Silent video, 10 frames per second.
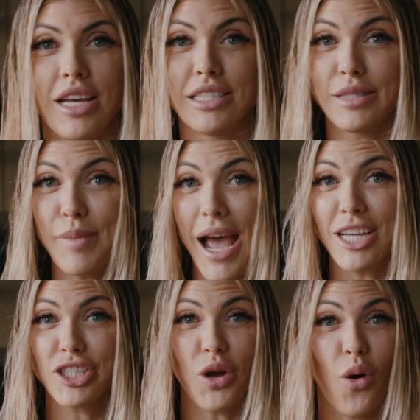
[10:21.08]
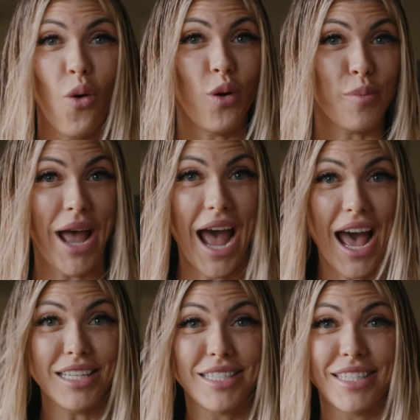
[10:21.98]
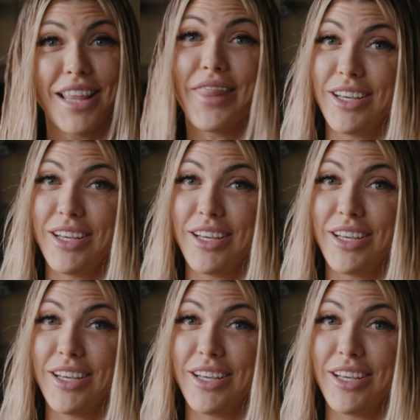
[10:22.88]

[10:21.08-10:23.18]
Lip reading: Smash or pass?